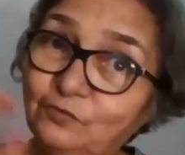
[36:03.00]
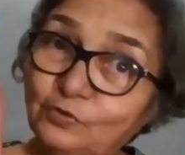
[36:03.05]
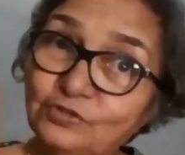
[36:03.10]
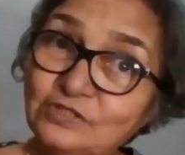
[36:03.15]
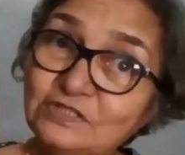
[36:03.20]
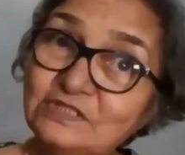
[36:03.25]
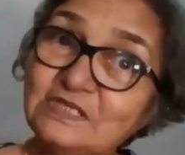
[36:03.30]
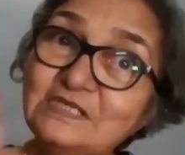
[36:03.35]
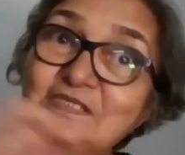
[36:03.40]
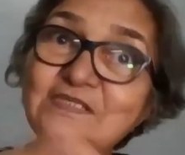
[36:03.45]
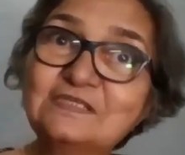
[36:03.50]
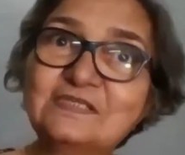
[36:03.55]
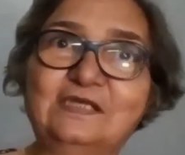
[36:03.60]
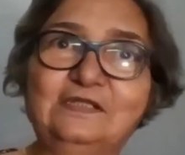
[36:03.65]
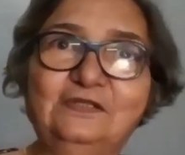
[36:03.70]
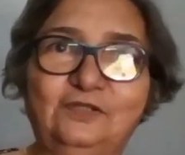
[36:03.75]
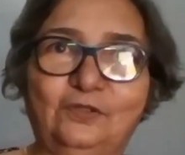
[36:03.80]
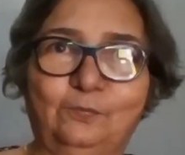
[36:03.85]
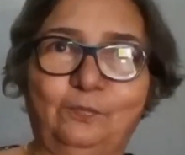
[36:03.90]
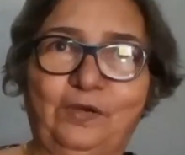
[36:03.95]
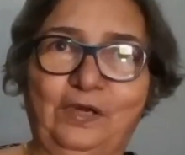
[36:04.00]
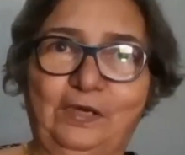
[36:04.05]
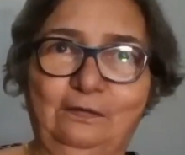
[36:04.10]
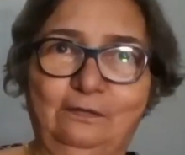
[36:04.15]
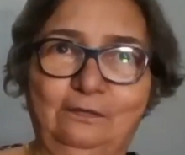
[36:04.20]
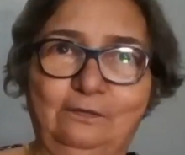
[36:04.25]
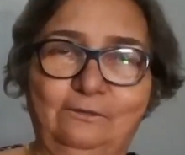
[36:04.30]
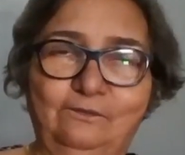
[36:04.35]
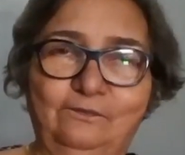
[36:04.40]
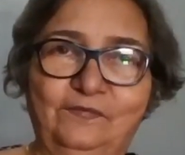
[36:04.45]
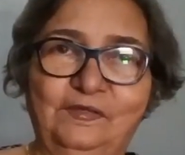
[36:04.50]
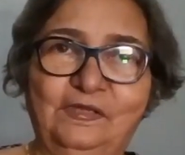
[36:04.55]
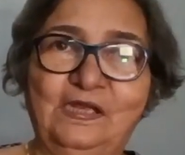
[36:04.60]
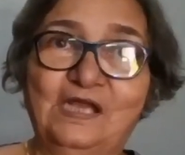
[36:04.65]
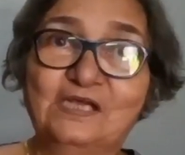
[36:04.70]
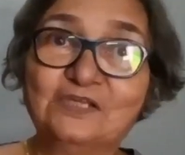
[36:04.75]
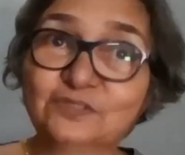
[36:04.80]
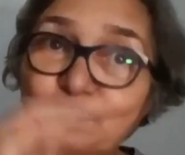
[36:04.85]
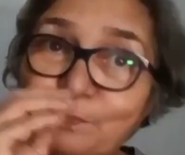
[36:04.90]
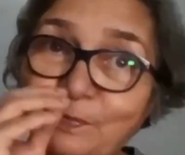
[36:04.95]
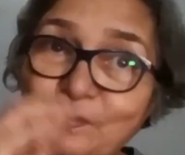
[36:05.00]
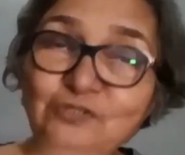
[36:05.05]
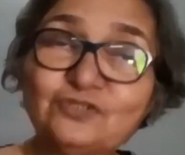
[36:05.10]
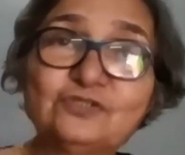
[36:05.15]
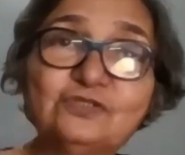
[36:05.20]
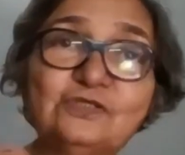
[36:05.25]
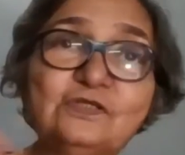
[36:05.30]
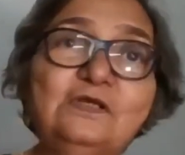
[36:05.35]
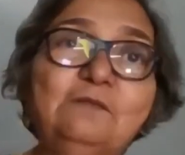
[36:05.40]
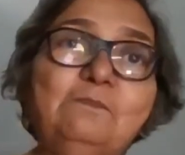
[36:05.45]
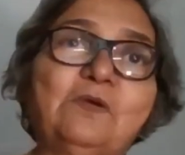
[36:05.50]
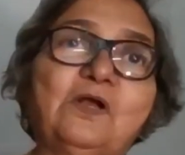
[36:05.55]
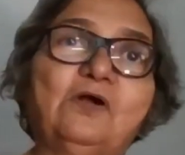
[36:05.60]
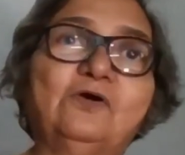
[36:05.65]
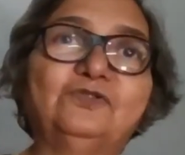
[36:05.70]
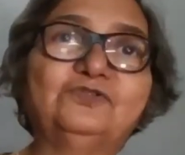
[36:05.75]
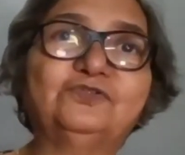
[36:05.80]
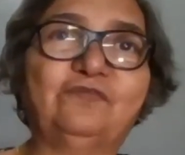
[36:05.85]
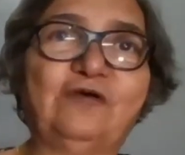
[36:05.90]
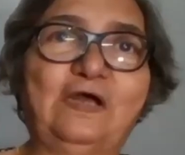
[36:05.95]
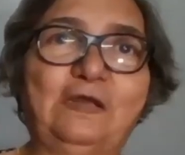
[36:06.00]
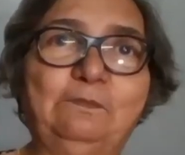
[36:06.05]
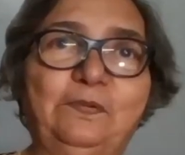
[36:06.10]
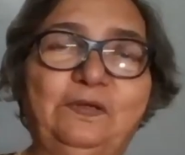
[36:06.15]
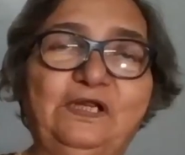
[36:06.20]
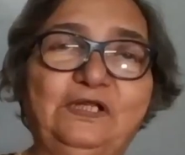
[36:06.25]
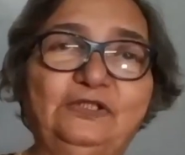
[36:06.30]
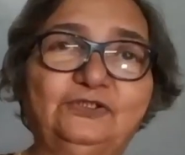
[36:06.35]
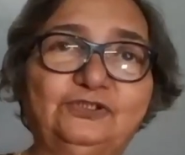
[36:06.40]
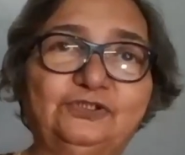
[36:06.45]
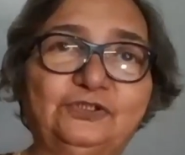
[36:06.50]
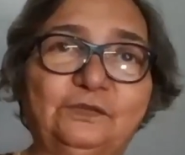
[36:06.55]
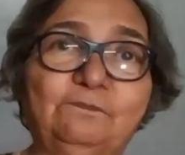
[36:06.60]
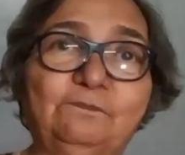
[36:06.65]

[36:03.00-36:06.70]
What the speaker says: That is inside the brain, especially because of hypertension.